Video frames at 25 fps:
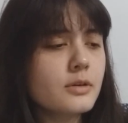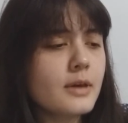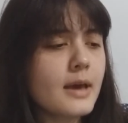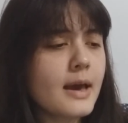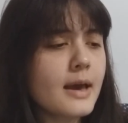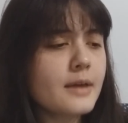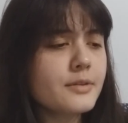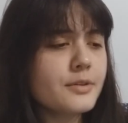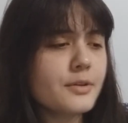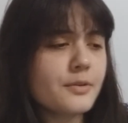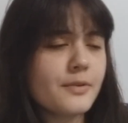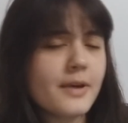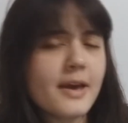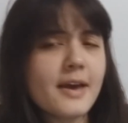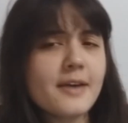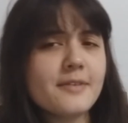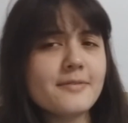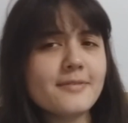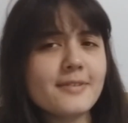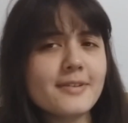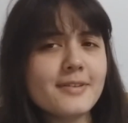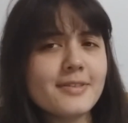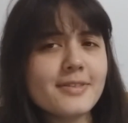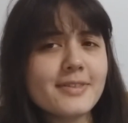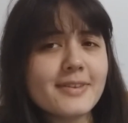yeah, I don't
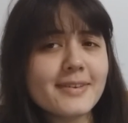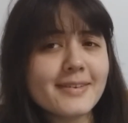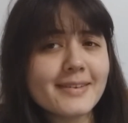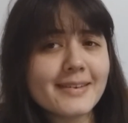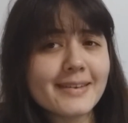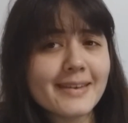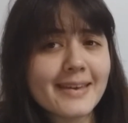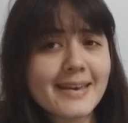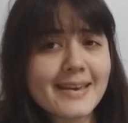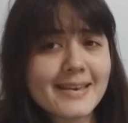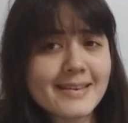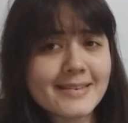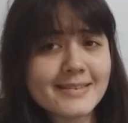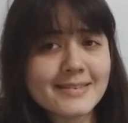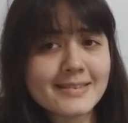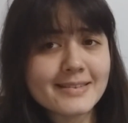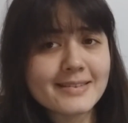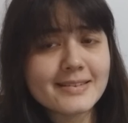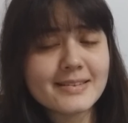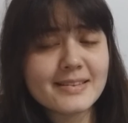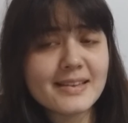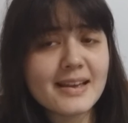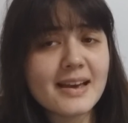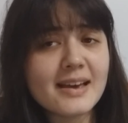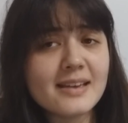have anything
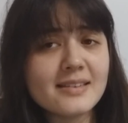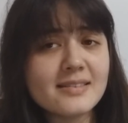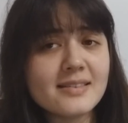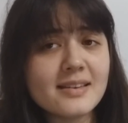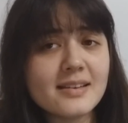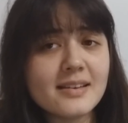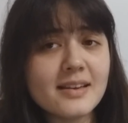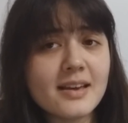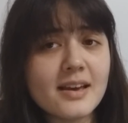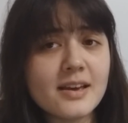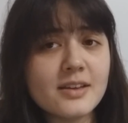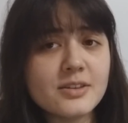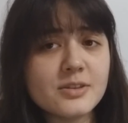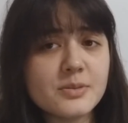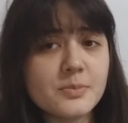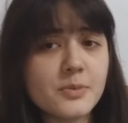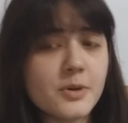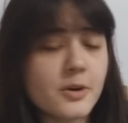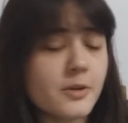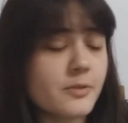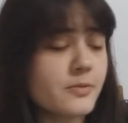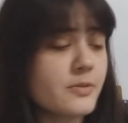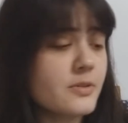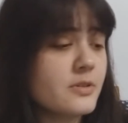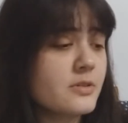against Isaac
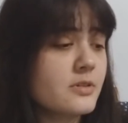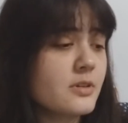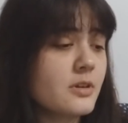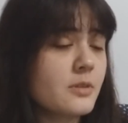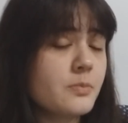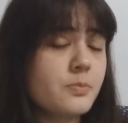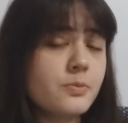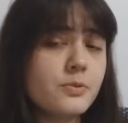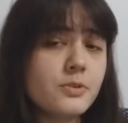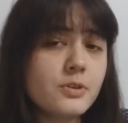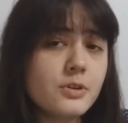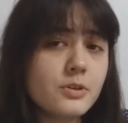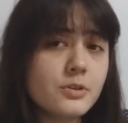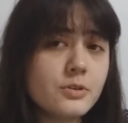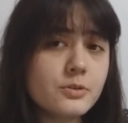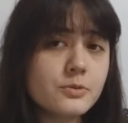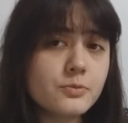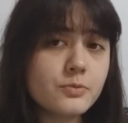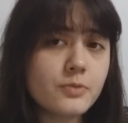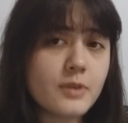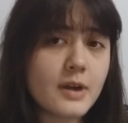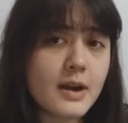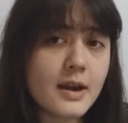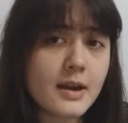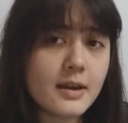Asimov. He's a pretty
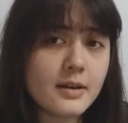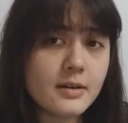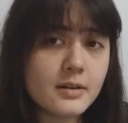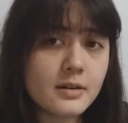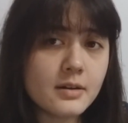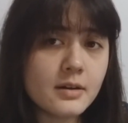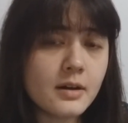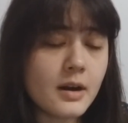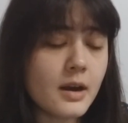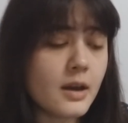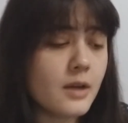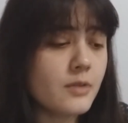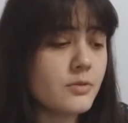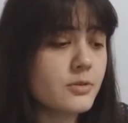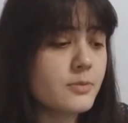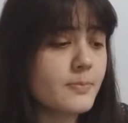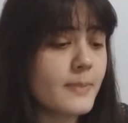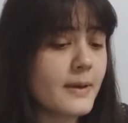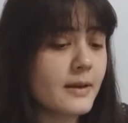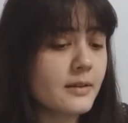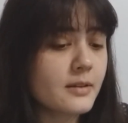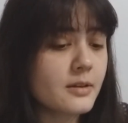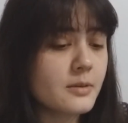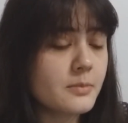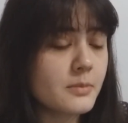good writer, I
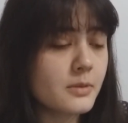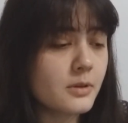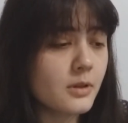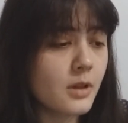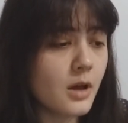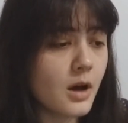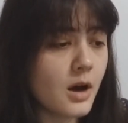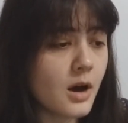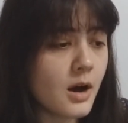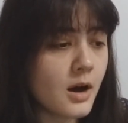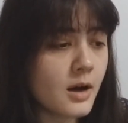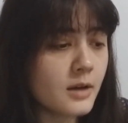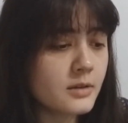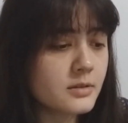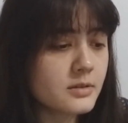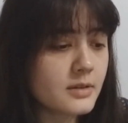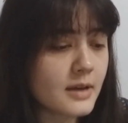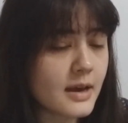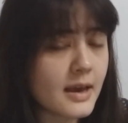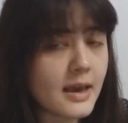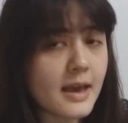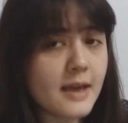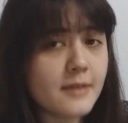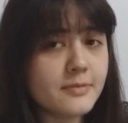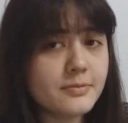respect him a lot.
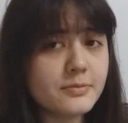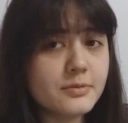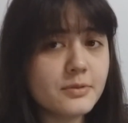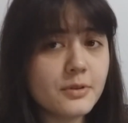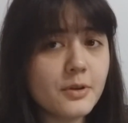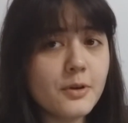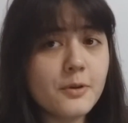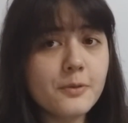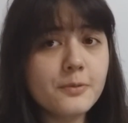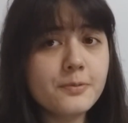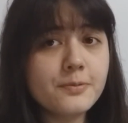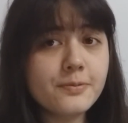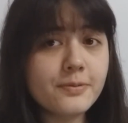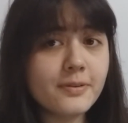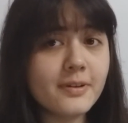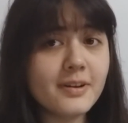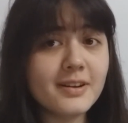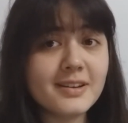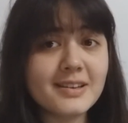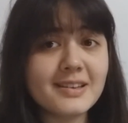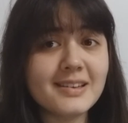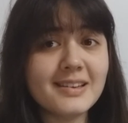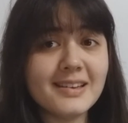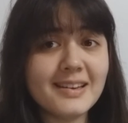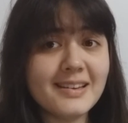I have no
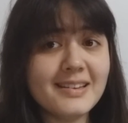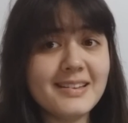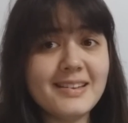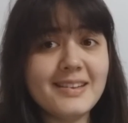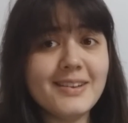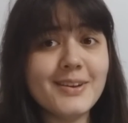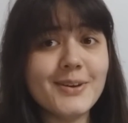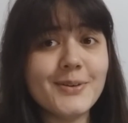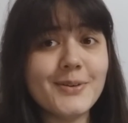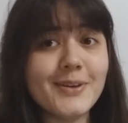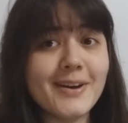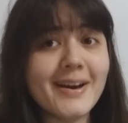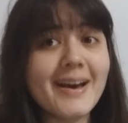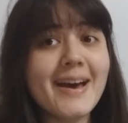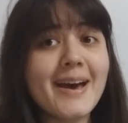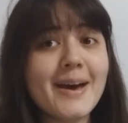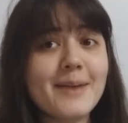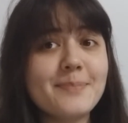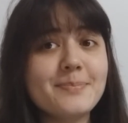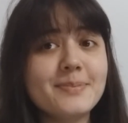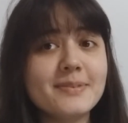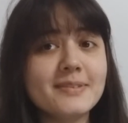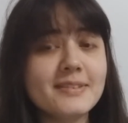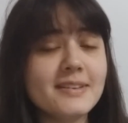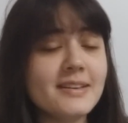fucking idea what
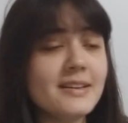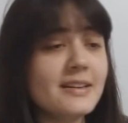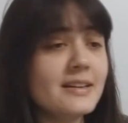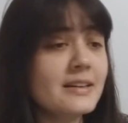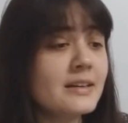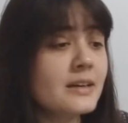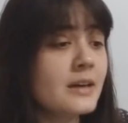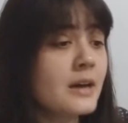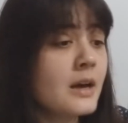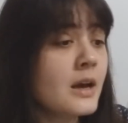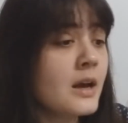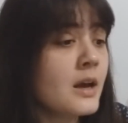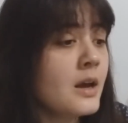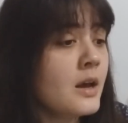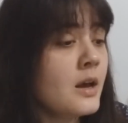happened here.